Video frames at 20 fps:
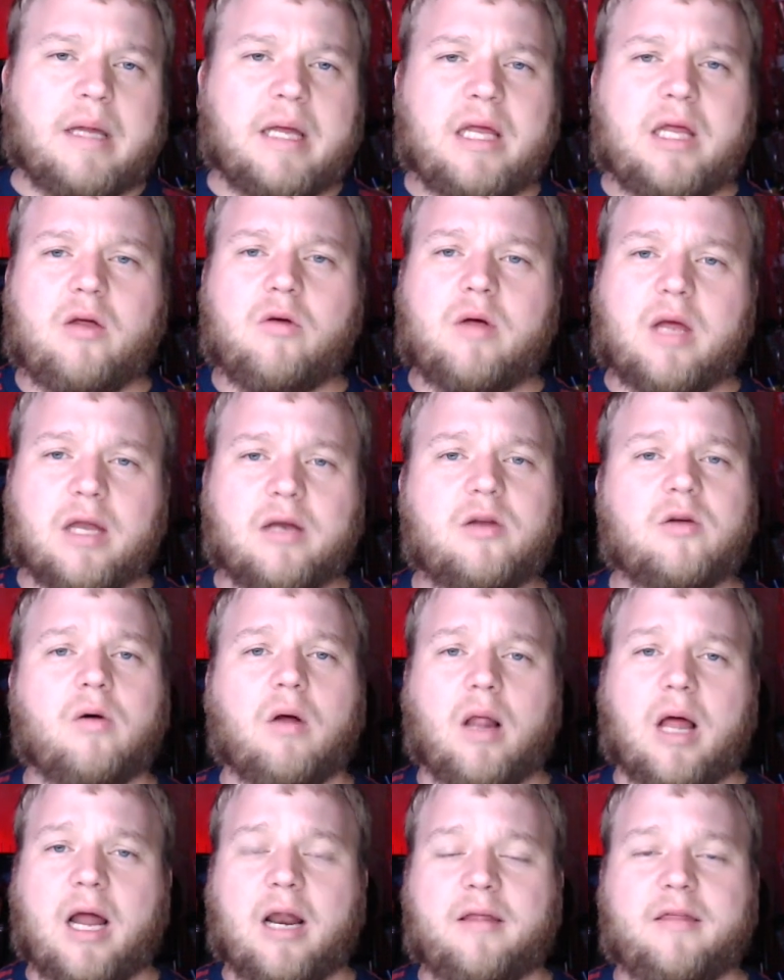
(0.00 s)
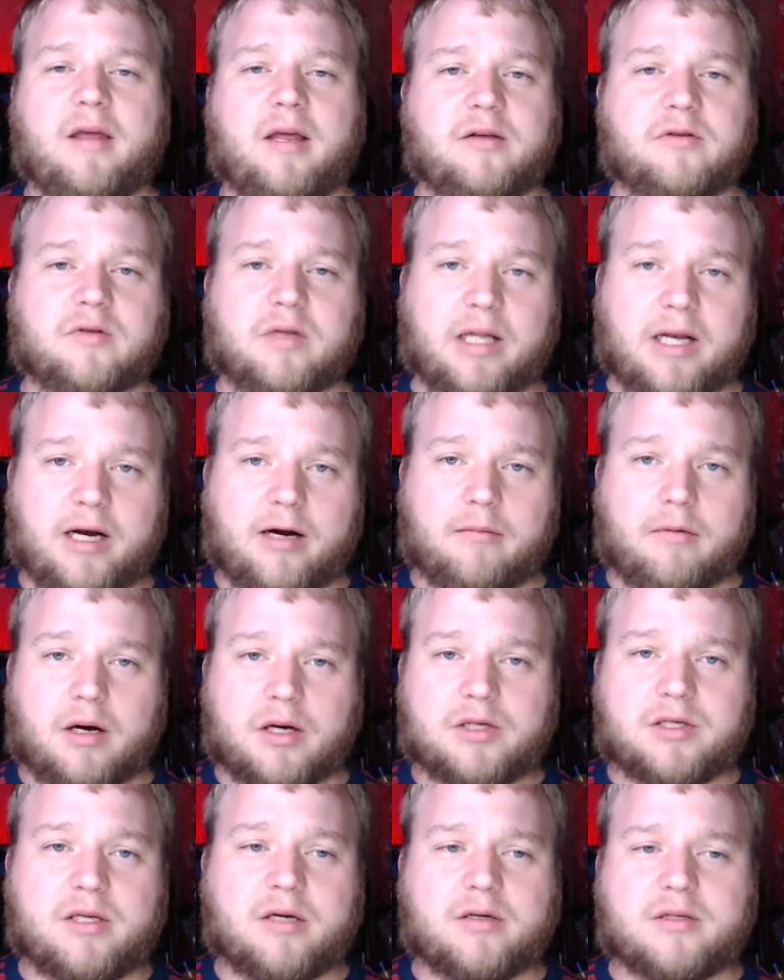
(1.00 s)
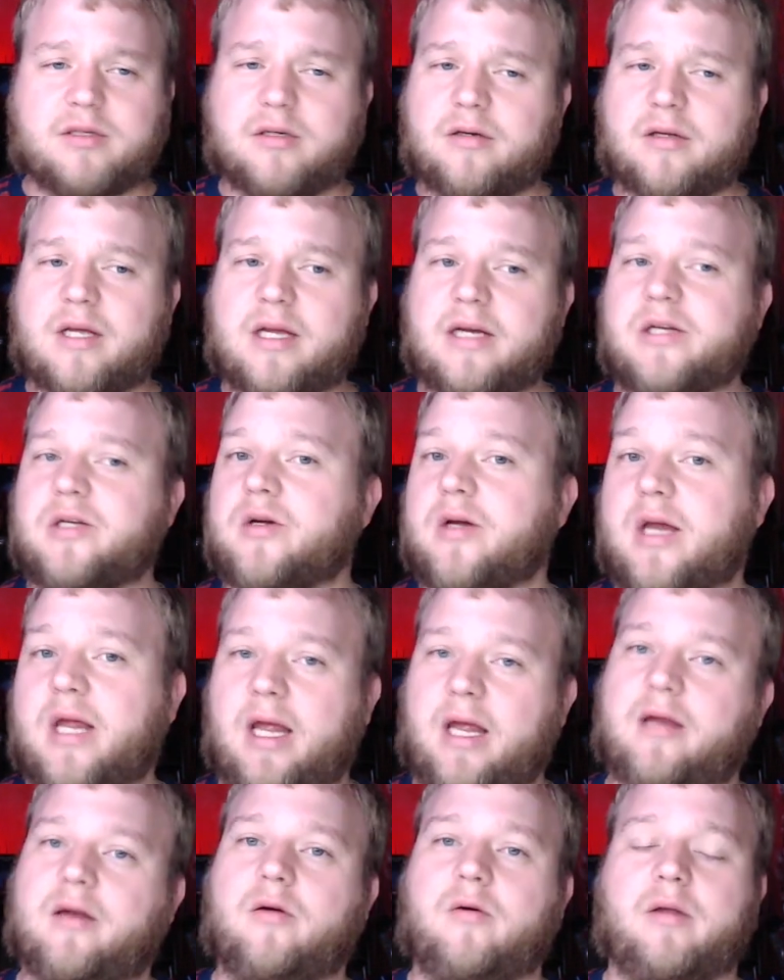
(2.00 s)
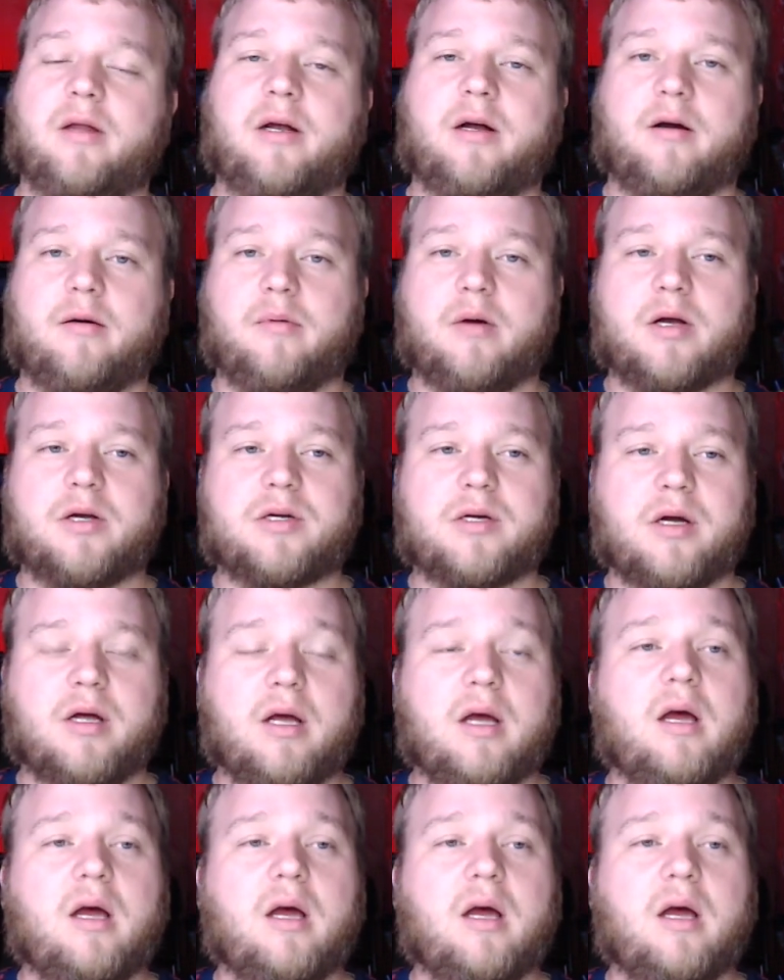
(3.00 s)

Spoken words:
You can do a lot of things with an airbrush. There are certain things you can't do with an airbrush.